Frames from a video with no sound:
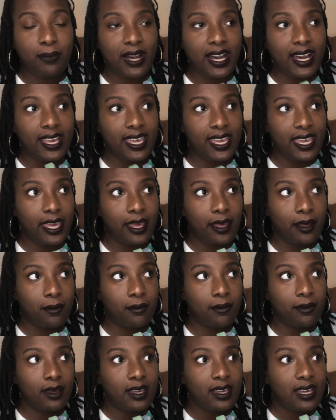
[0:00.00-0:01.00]
by
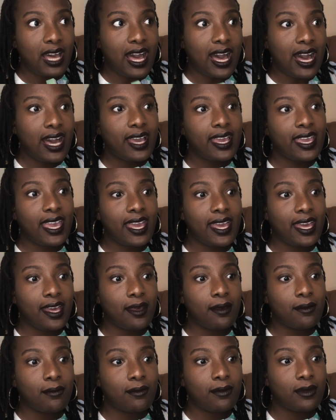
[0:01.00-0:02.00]
him, I
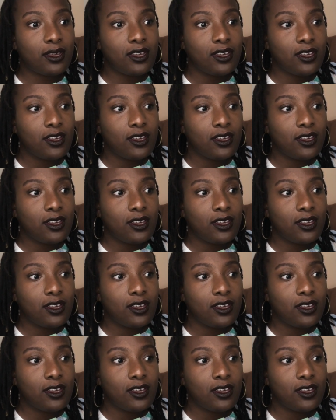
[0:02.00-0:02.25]
am